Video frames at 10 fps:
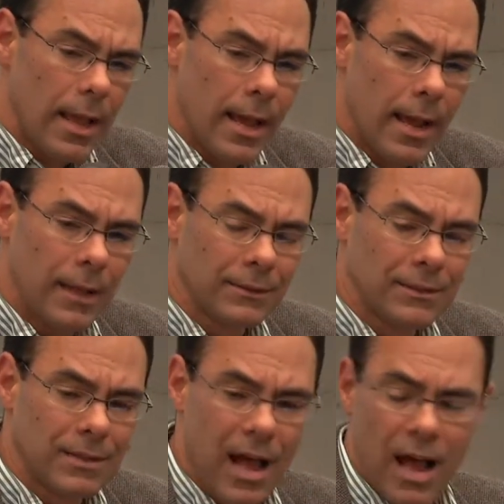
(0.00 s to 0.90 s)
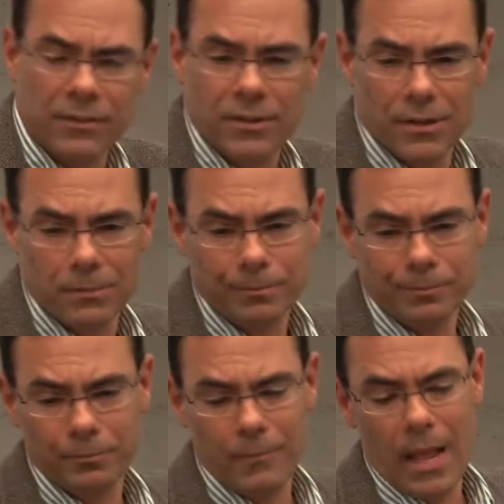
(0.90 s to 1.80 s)
And after
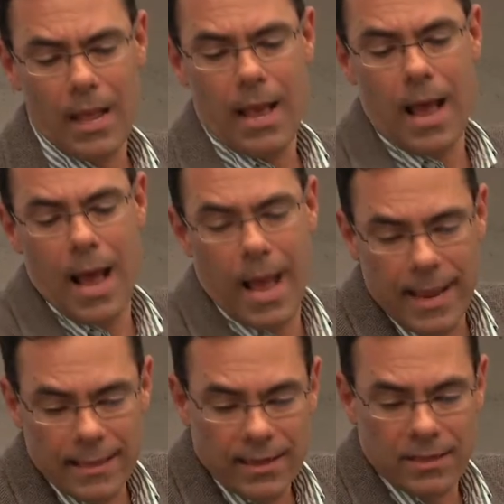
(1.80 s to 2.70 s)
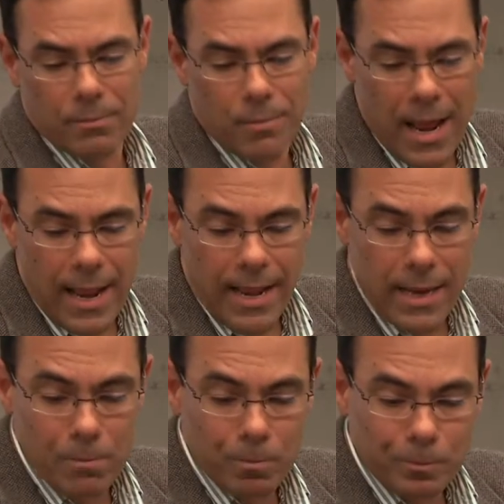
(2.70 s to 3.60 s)
I did my